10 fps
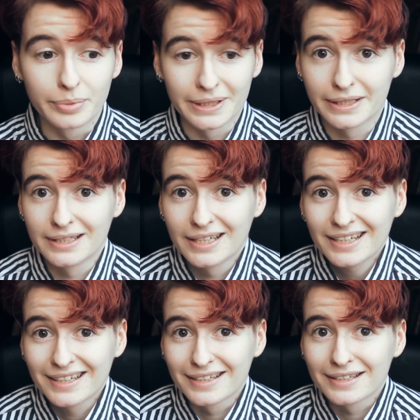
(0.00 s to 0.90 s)
But
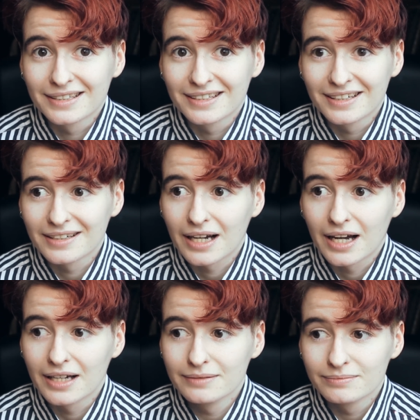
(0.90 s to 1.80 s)
yeah,
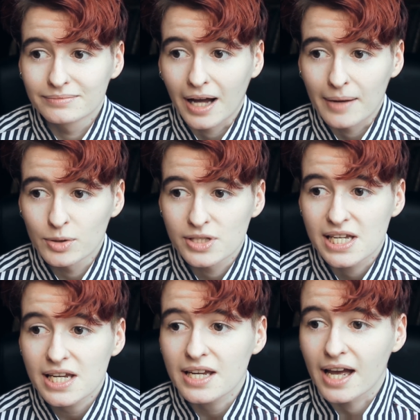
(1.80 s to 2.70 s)
I'm, I'm on
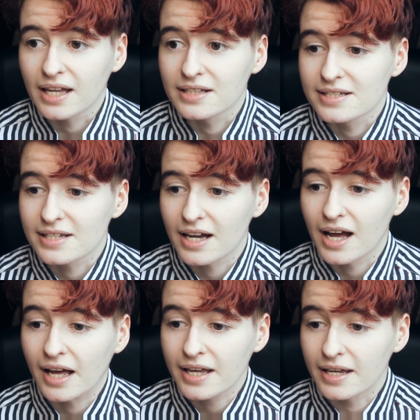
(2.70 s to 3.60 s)
T and
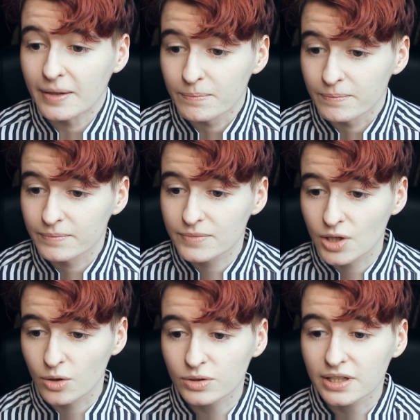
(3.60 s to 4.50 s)
I am
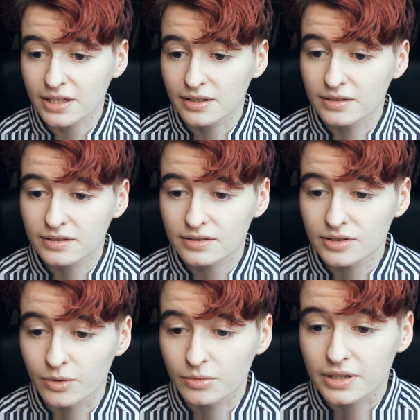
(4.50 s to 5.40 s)
totally,
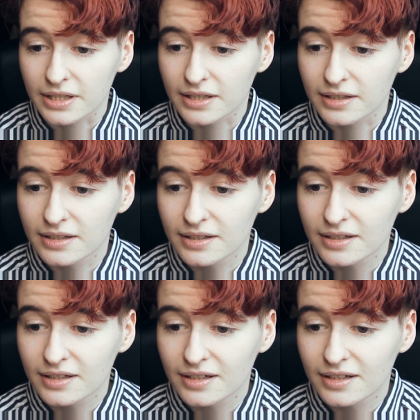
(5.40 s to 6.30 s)
totally
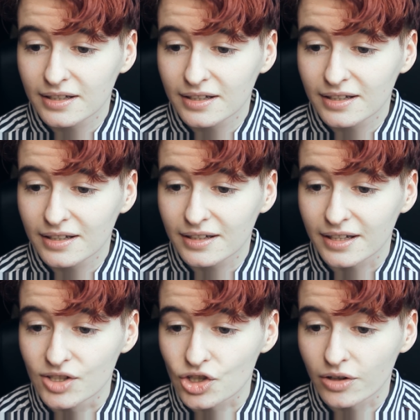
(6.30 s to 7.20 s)

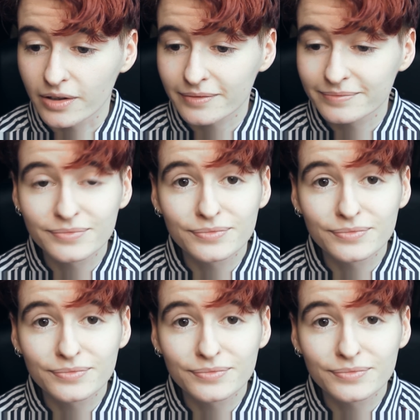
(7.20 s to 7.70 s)
in shock.